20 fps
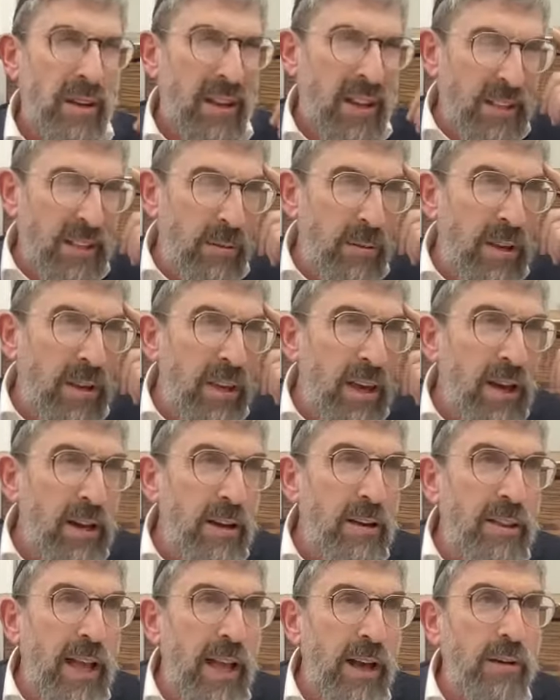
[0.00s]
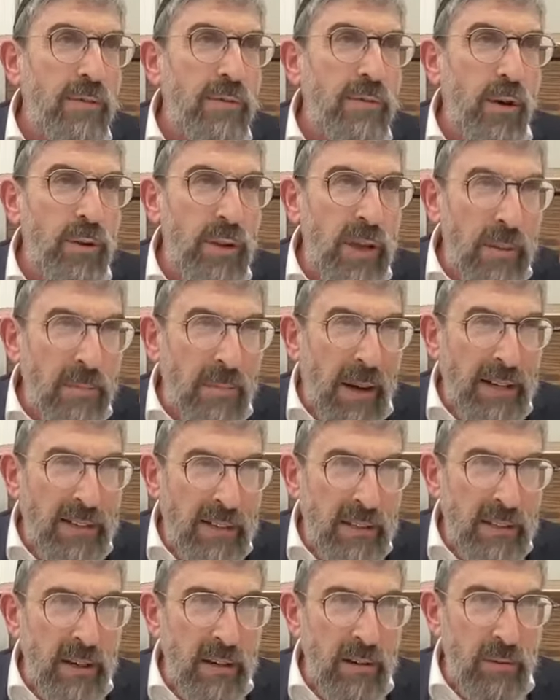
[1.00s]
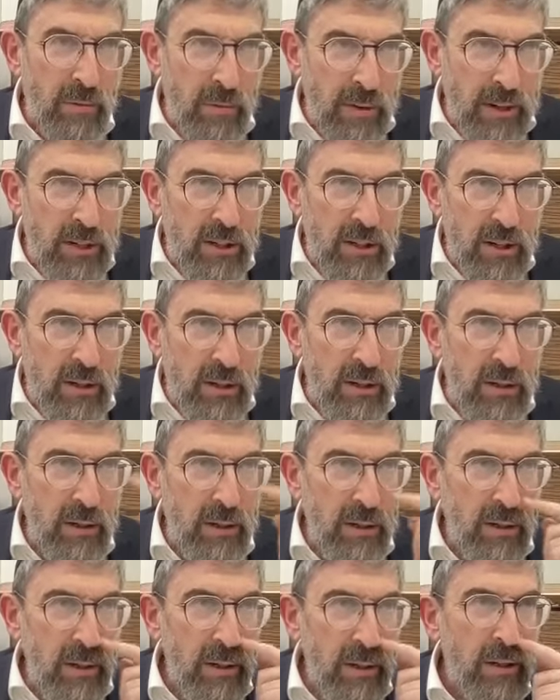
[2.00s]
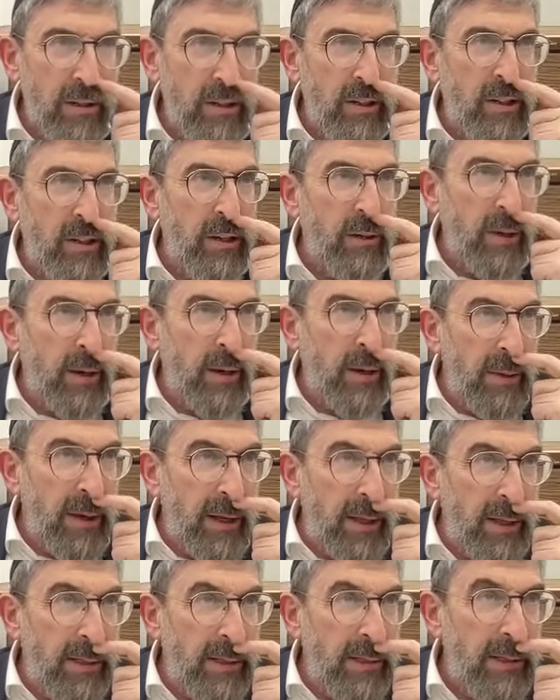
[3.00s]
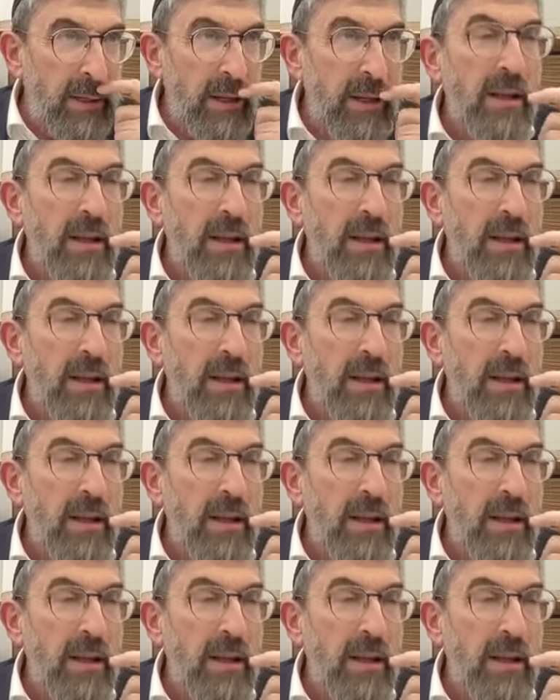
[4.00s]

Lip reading: Is there a year you take off only Maisa Rishon? So you know what it means?